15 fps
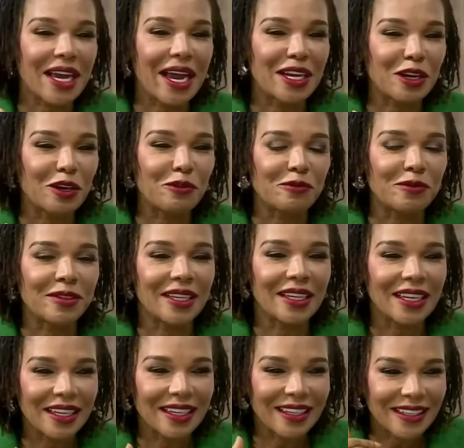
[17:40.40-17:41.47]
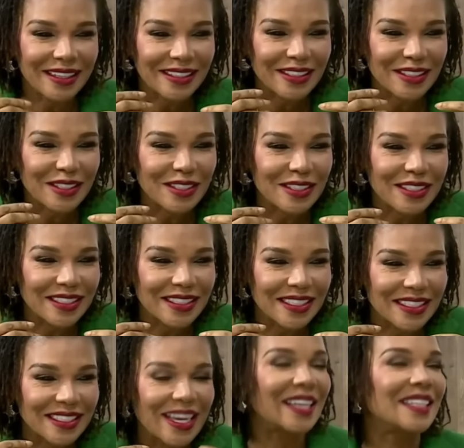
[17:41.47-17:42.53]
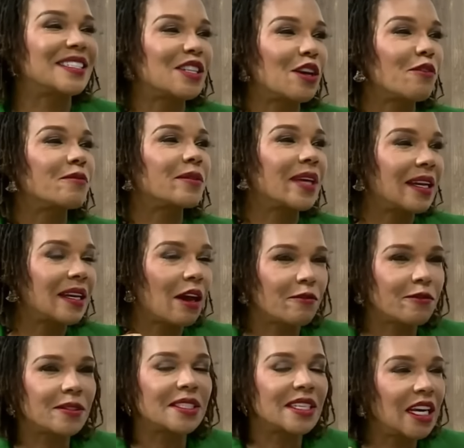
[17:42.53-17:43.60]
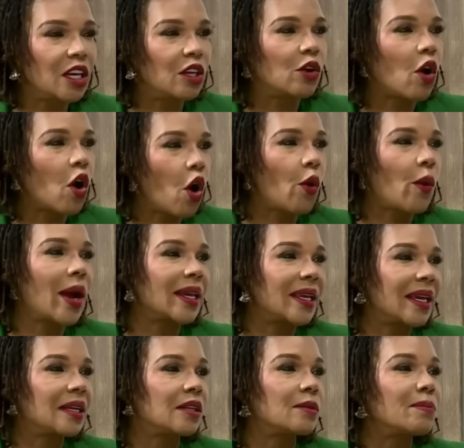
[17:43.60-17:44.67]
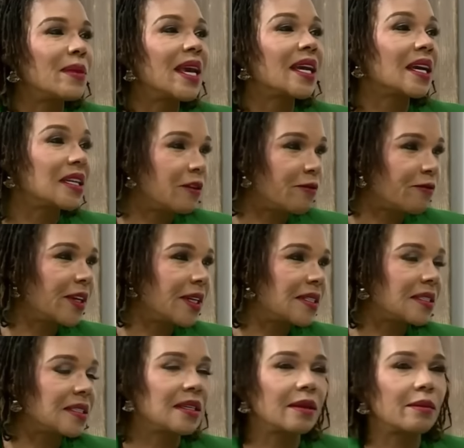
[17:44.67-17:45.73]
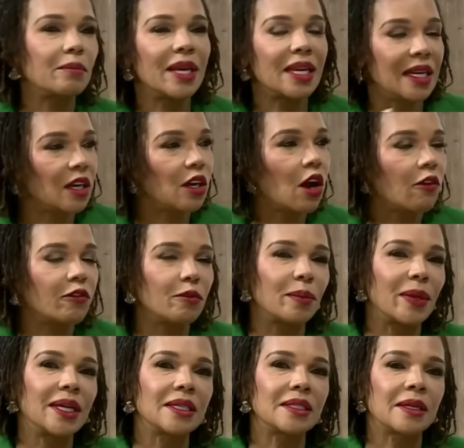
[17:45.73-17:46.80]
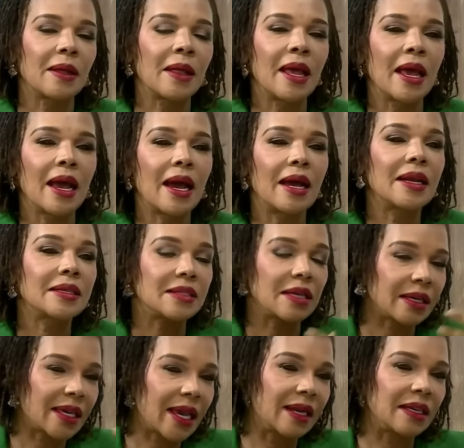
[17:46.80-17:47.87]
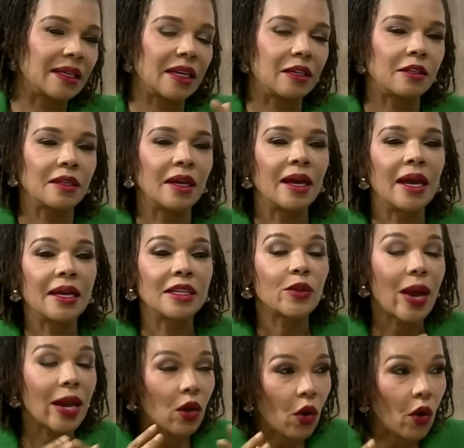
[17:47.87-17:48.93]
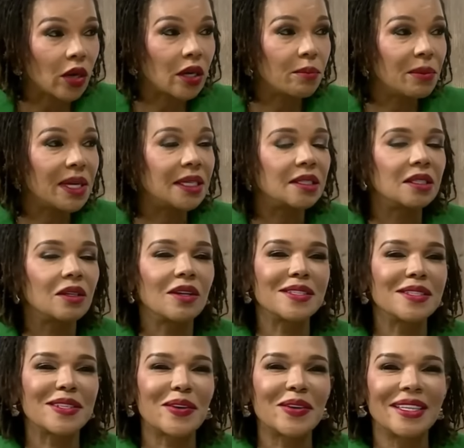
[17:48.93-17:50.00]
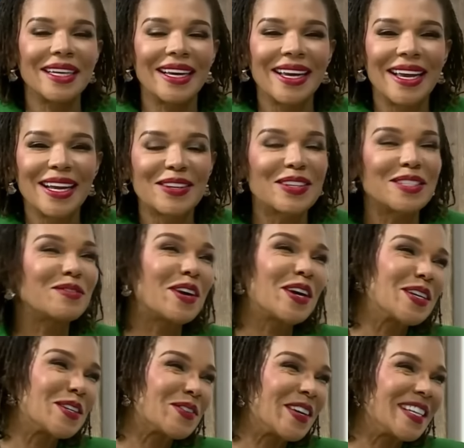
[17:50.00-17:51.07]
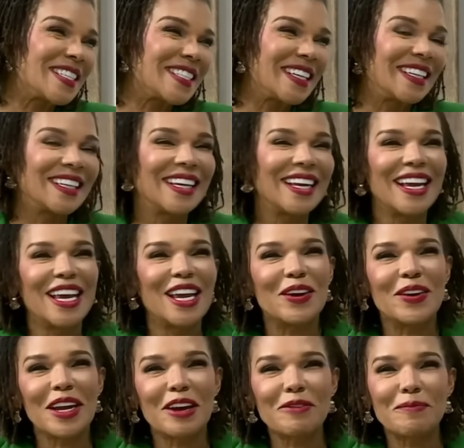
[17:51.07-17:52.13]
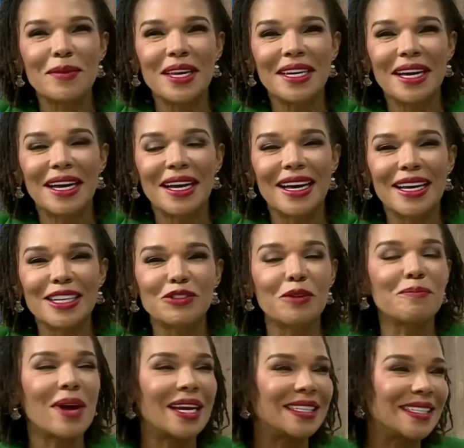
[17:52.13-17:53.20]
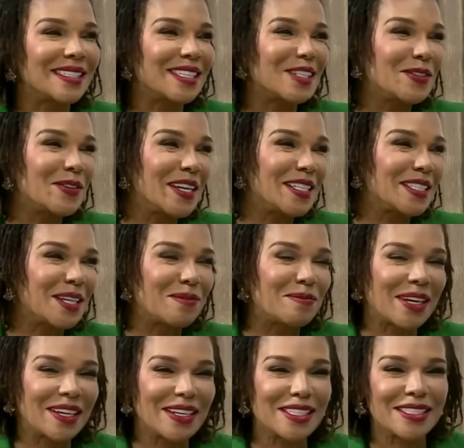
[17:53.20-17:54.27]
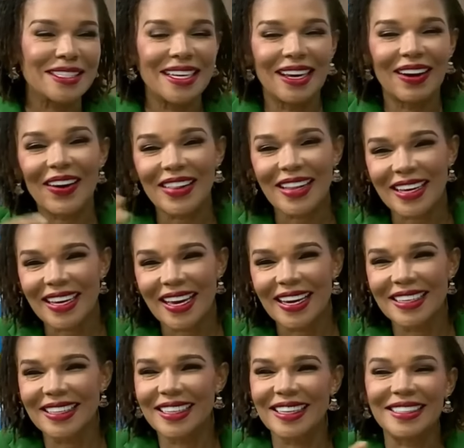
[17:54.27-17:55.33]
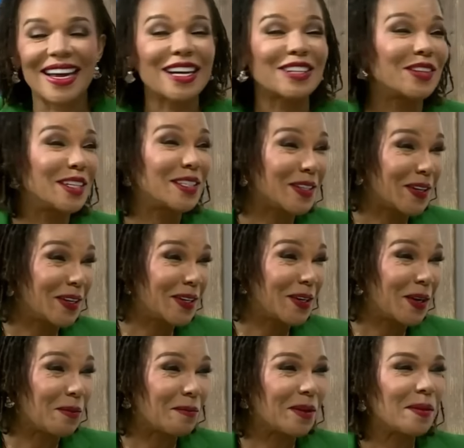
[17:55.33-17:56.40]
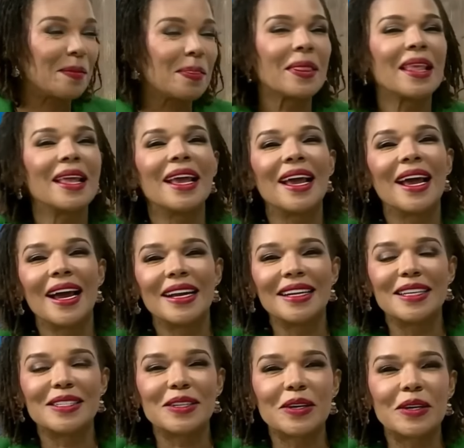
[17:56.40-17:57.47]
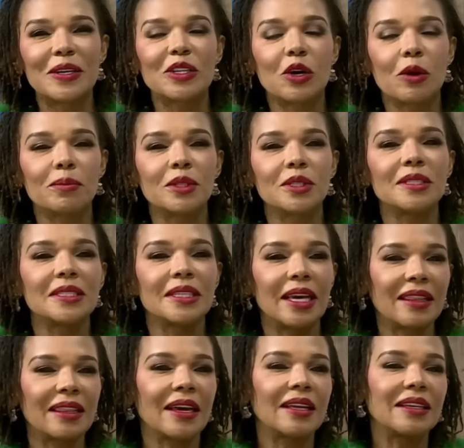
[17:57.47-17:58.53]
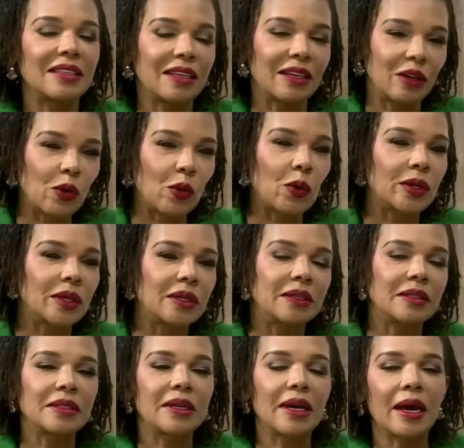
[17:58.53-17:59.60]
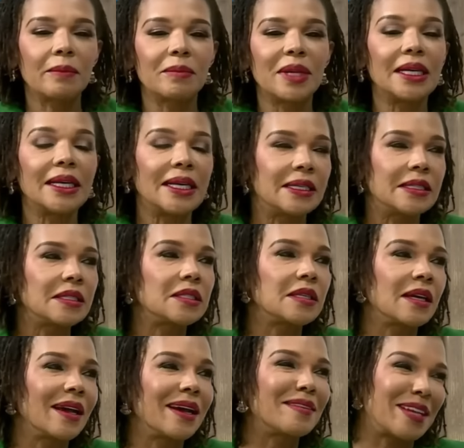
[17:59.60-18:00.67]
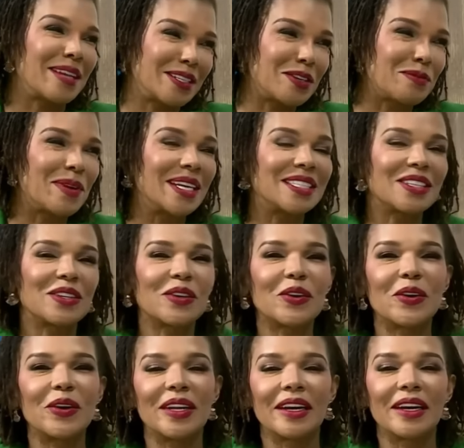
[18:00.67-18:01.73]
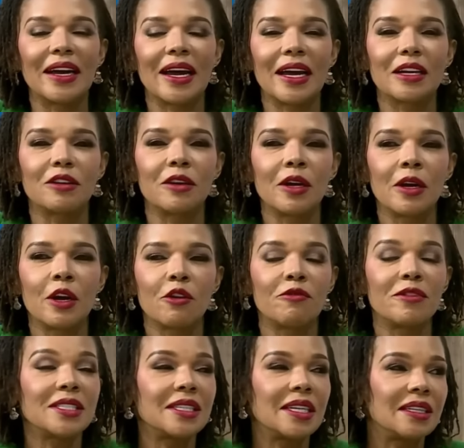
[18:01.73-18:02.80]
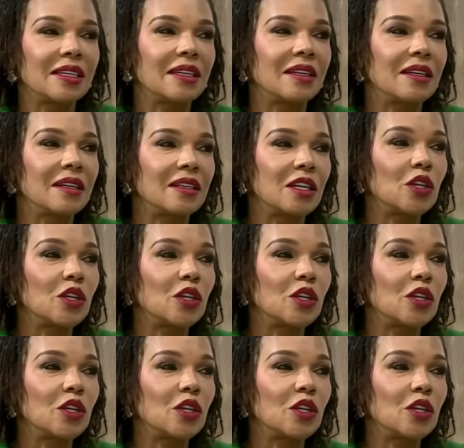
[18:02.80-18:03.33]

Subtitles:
kind of test of seeing how I can make a difference being in government and as a candidate. So I called a meeting on Sunday. It was very interesting. It could have been a dramatic situation because the other candidate actually turned up. And he turned up to say that the owners, the Lynns that you mentioned earlier, had rescinded the